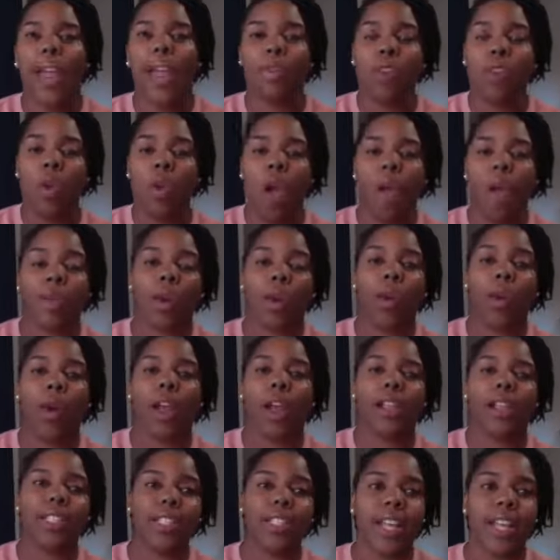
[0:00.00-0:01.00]
If you have an
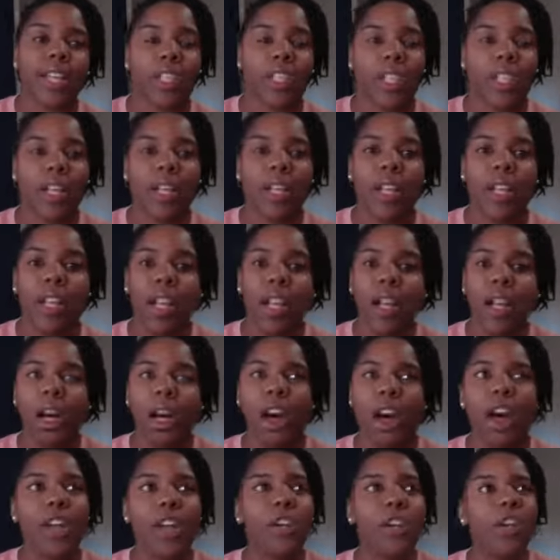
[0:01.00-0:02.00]
organization
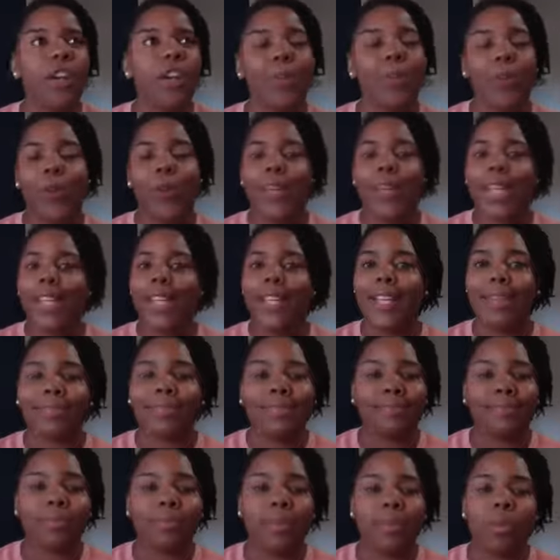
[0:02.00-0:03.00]
under freaking
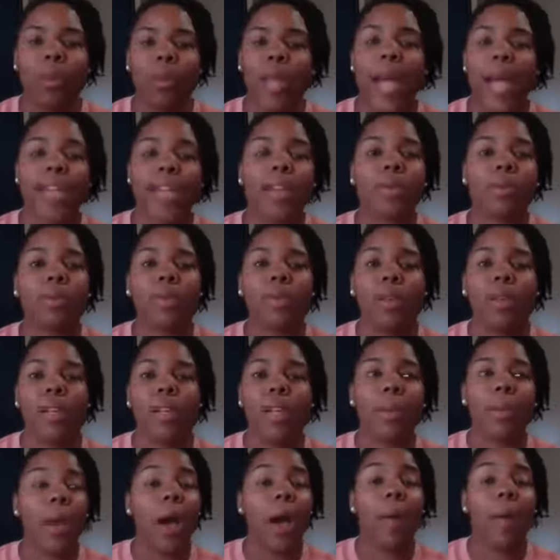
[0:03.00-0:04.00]
Platinum
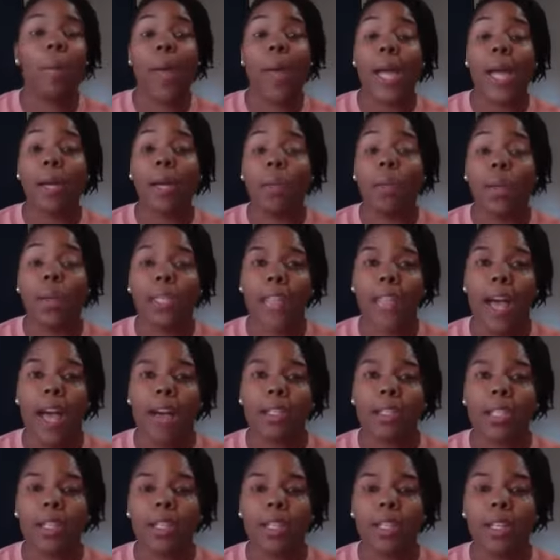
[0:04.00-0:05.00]

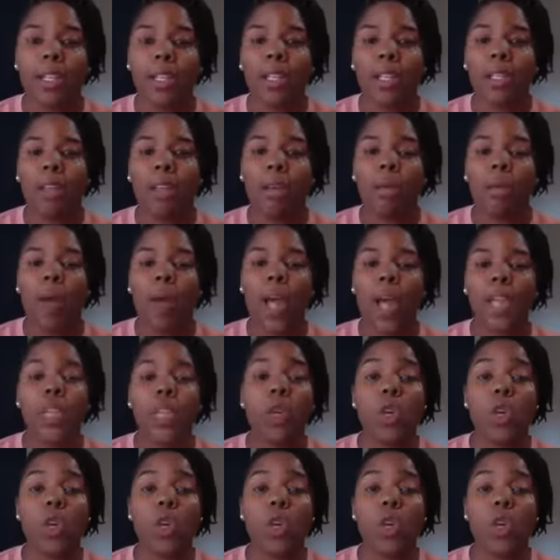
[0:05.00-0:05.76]
1000, right?